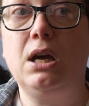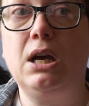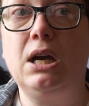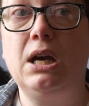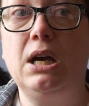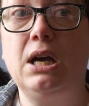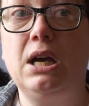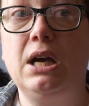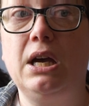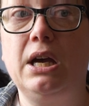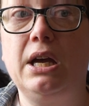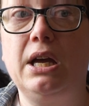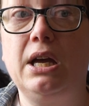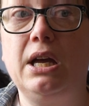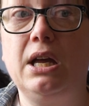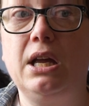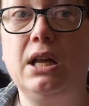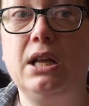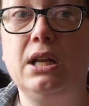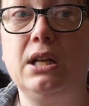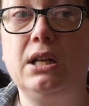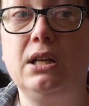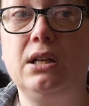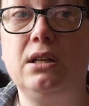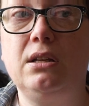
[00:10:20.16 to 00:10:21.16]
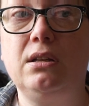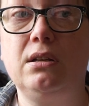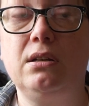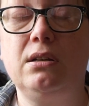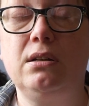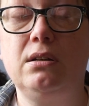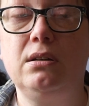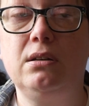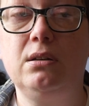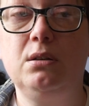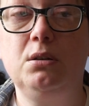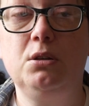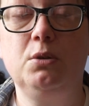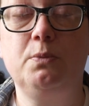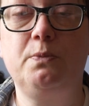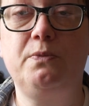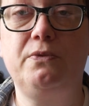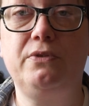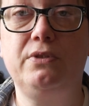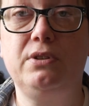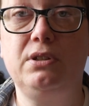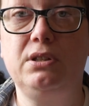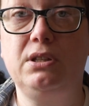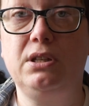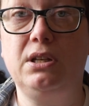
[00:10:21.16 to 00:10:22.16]
and
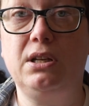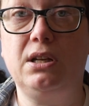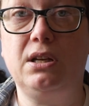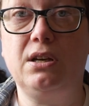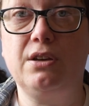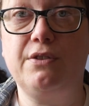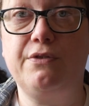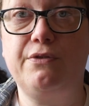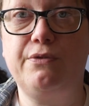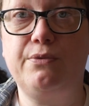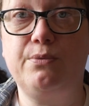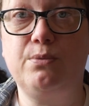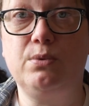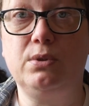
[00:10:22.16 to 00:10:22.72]
hopefully life